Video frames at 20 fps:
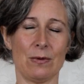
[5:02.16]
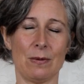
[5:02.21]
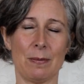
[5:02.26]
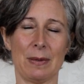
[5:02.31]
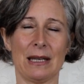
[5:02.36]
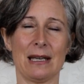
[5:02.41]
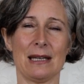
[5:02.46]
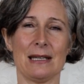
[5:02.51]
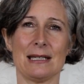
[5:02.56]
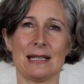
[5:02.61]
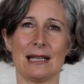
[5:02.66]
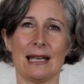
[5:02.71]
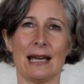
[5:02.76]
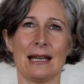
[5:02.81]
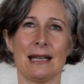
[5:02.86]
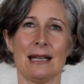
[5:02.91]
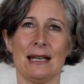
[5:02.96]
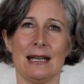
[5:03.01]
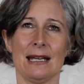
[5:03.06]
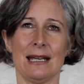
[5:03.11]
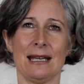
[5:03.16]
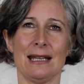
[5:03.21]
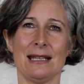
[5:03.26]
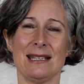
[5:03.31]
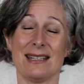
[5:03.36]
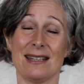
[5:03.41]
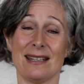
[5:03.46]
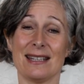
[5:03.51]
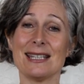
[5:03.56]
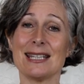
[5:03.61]
We begin to get
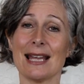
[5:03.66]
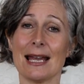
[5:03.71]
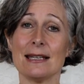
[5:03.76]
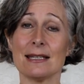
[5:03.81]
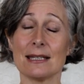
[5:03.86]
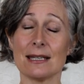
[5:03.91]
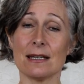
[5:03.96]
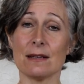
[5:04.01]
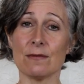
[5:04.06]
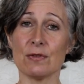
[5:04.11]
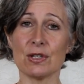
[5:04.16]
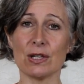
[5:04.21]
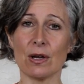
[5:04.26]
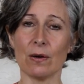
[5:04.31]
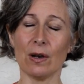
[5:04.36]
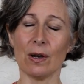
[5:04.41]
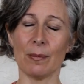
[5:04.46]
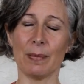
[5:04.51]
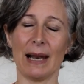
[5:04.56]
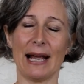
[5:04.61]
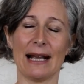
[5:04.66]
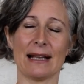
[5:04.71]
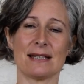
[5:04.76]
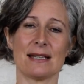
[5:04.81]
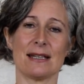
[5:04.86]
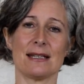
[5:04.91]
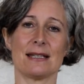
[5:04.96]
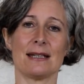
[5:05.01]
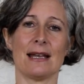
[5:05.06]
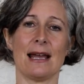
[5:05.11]
into the sensitive solar
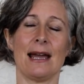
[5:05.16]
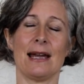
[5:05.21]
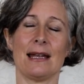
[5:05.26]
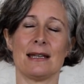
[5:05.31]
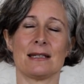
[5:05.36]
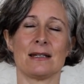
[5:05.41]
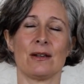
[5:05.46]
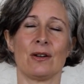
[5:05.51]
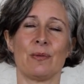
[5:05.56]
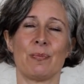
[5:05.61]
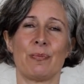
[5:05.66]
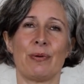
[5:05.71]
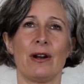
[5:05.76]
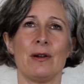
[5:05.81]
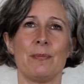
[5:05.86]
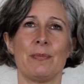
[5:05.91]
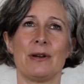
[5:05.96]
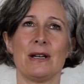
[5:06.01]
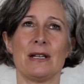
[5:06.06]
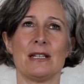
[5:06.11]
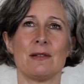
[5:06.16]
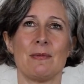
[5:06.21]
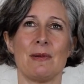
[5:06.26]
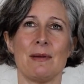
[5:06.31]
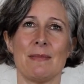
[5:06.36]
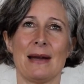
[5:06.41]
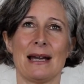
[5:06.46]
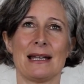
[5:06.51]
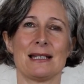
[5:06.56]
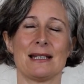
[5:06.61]
plexus there. It's not appropriate to be
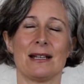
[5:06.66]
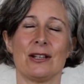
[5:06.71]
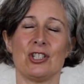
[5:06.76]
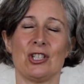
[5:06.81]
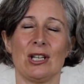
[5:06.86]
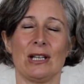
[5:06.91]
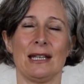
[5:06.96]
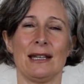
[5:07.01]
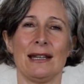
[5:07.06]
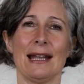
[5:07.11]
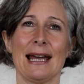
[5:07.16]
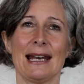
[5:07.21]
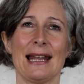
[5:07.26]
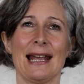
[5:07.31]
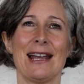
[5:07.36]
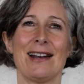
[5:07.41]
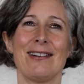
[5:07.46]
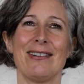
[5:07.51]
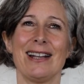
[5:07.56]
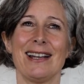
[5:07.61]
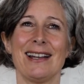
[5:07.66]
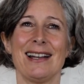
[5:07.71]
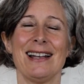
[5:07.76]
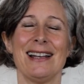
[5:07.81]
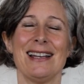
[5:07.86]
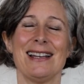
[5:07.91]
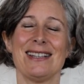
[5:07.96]
massaging in that area.